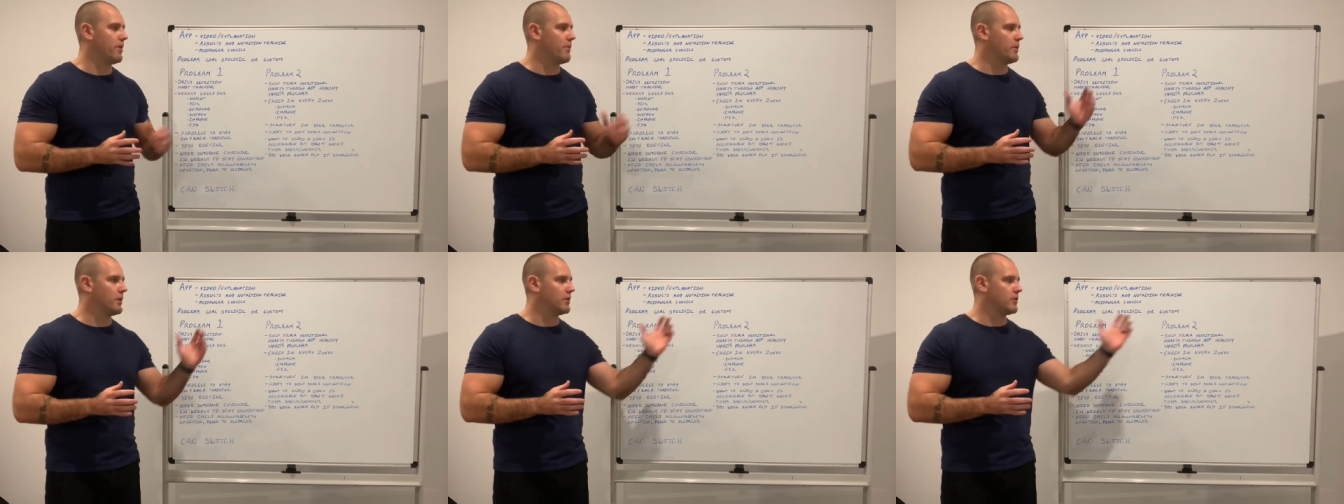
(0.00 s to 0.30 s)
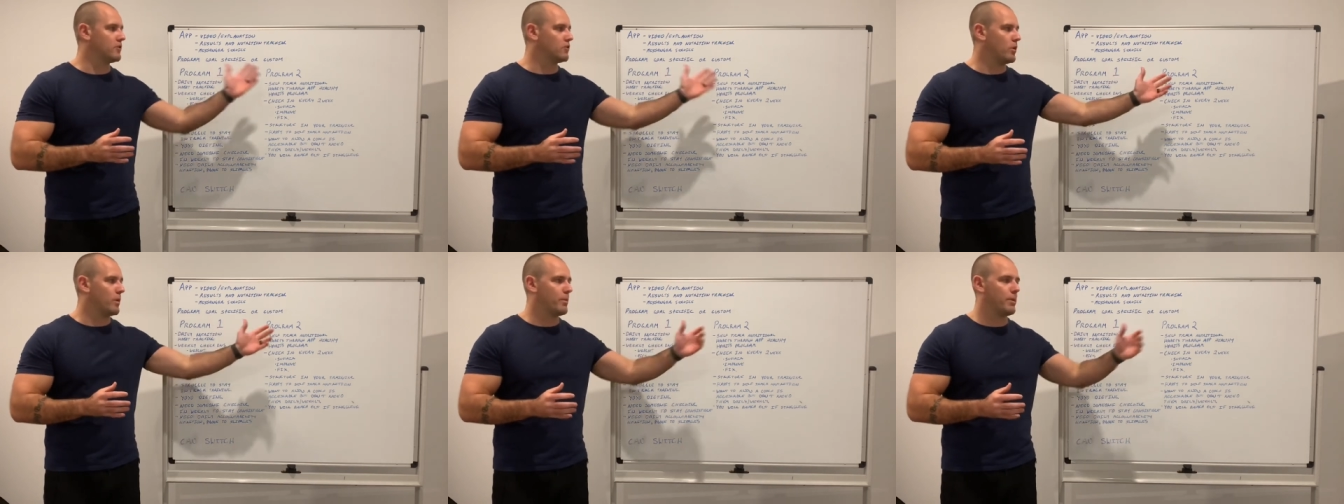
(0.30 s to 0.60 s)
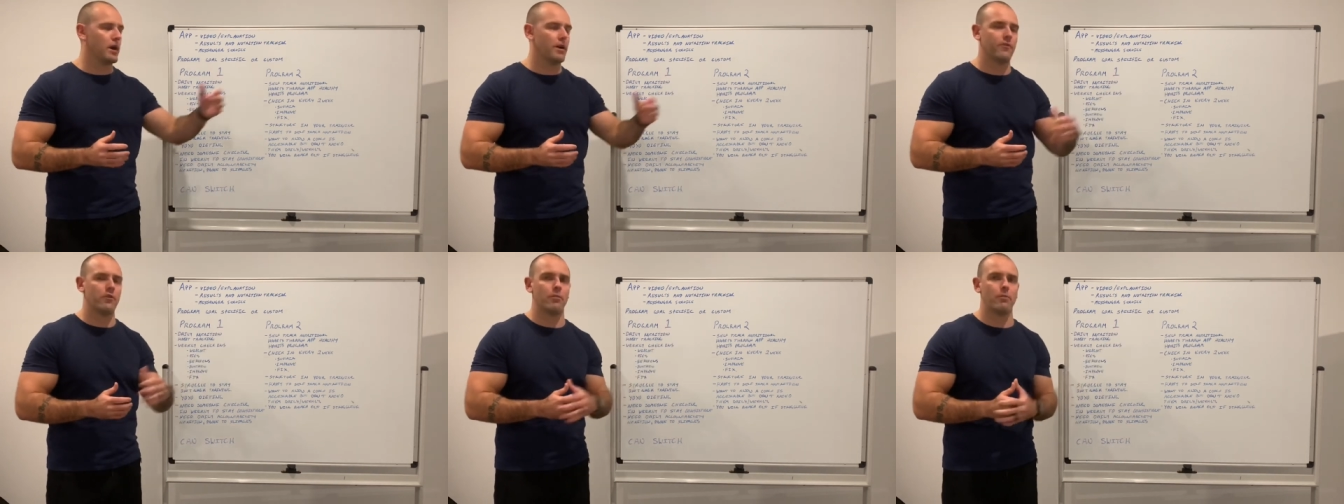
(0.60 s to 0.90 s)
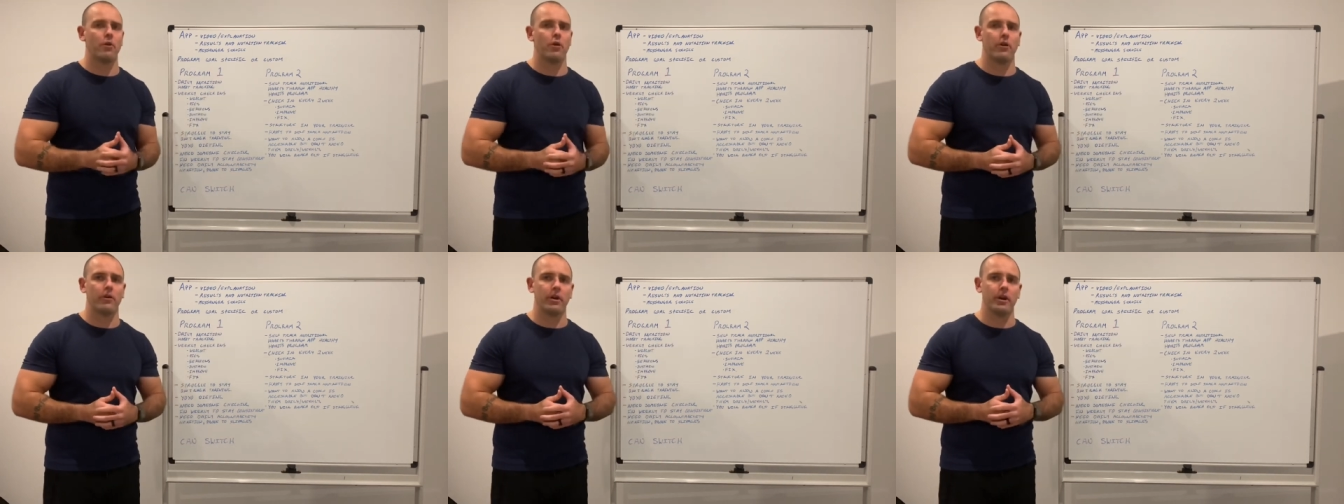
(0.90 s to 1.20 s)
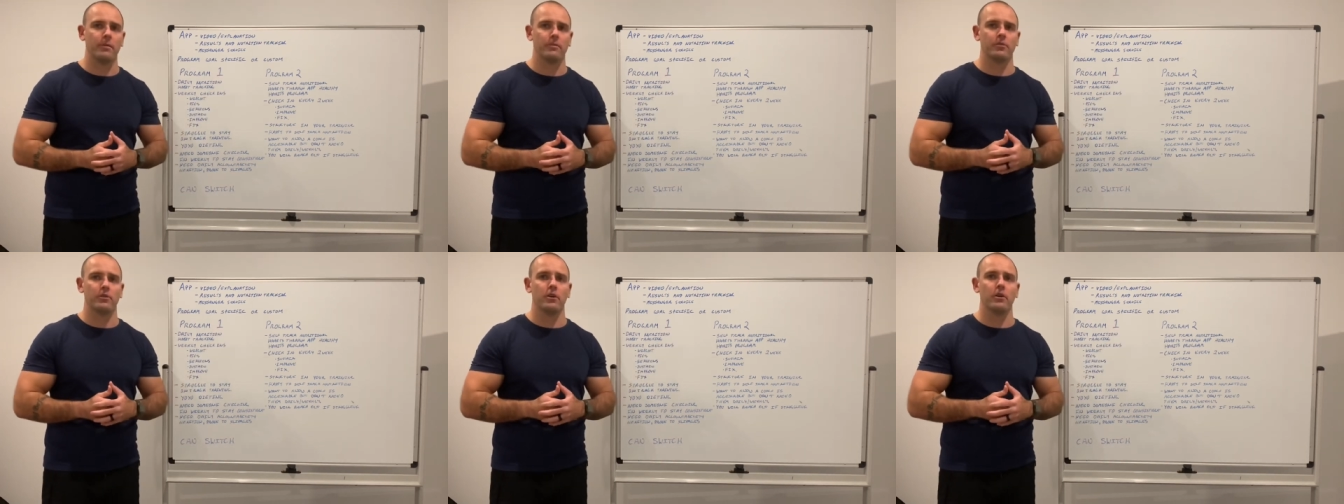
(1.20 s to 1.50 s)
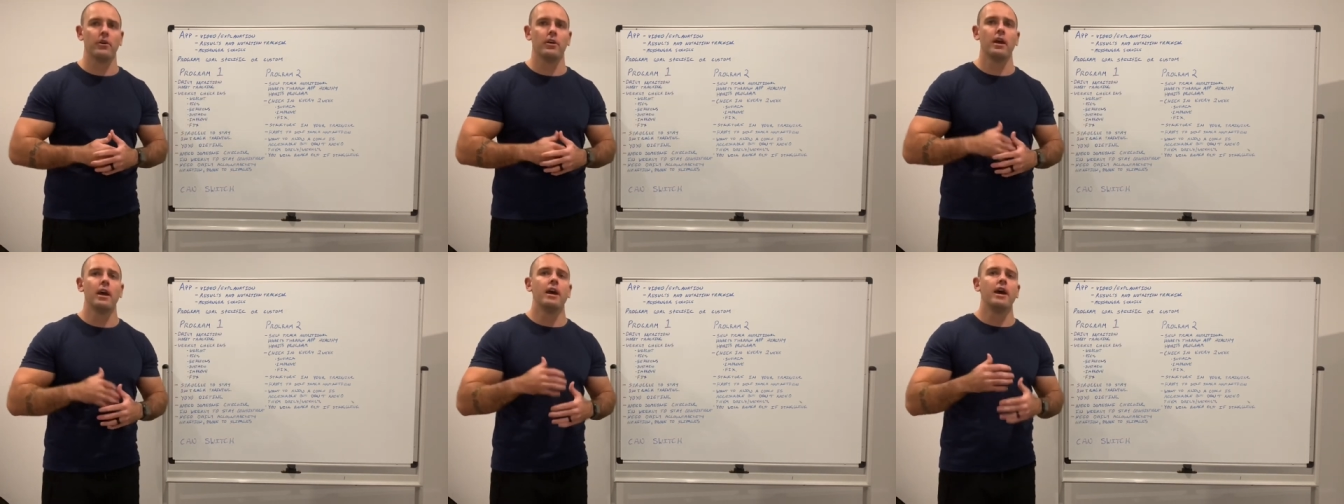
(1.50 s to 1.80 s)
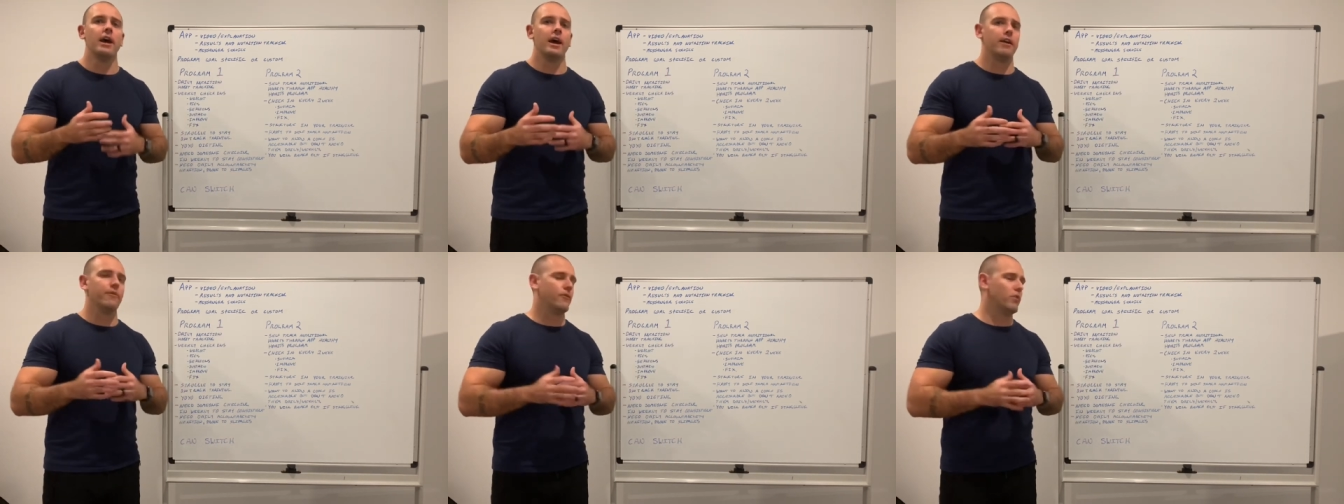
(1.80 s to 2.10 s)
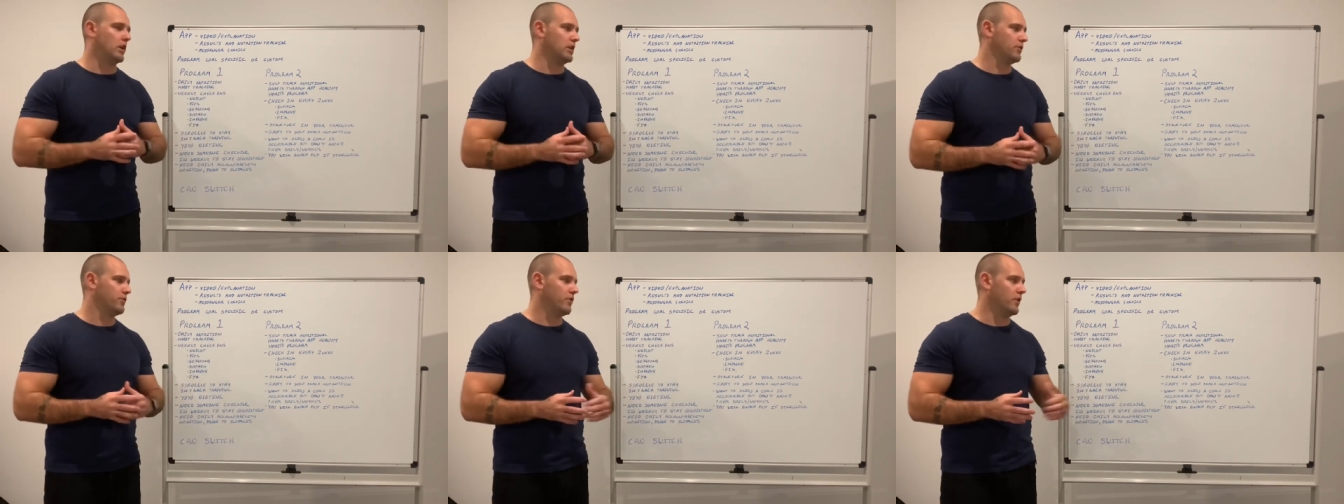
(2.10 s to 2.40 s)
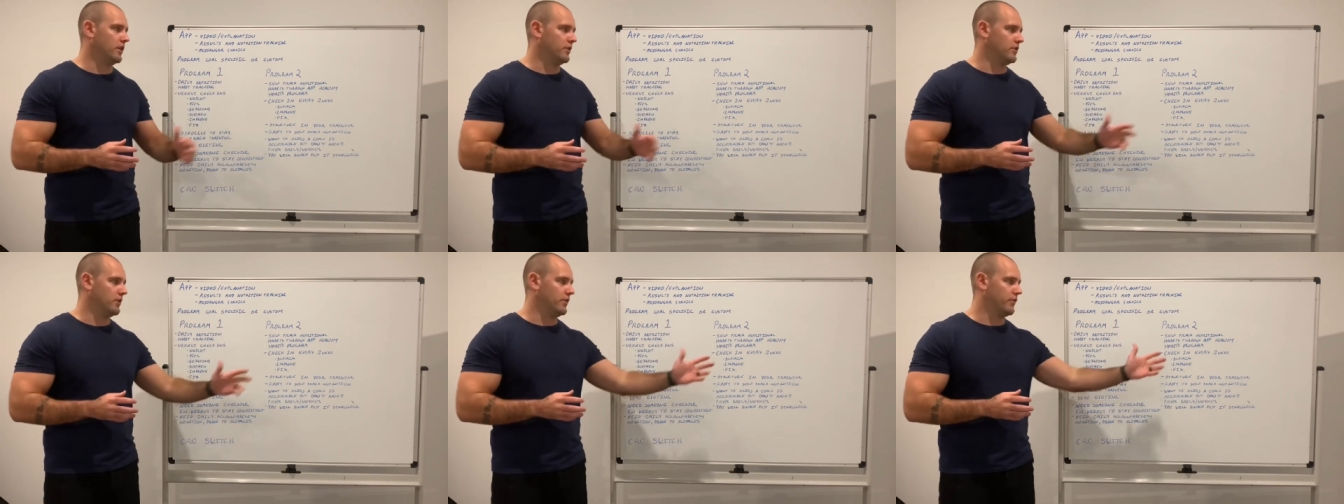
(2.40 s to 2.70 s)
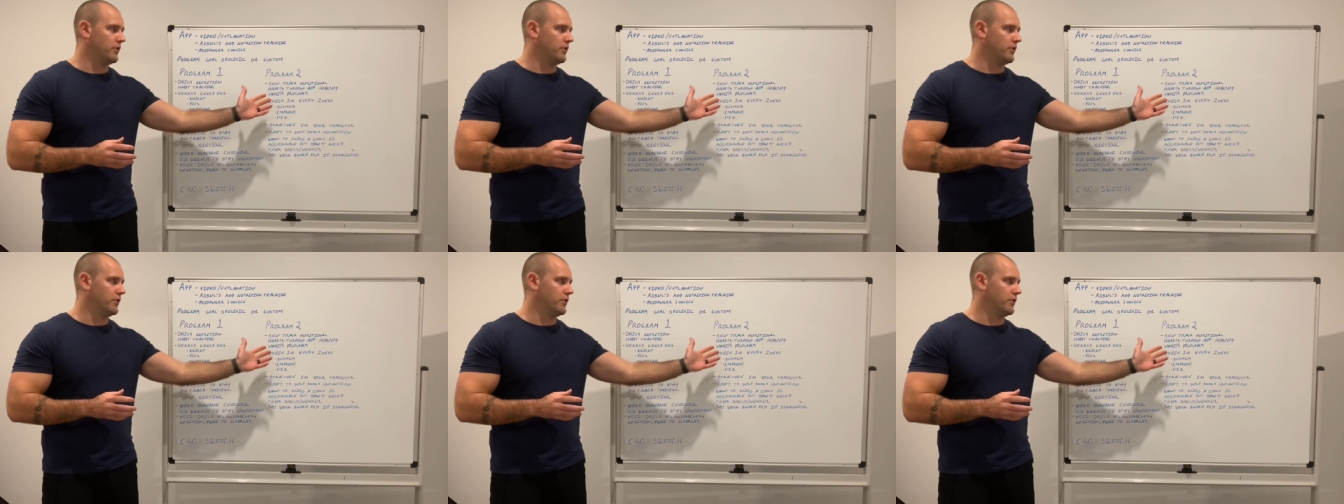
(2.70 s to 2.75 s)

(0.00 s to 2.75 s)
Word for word: then we can swap you over to program two and vice versa.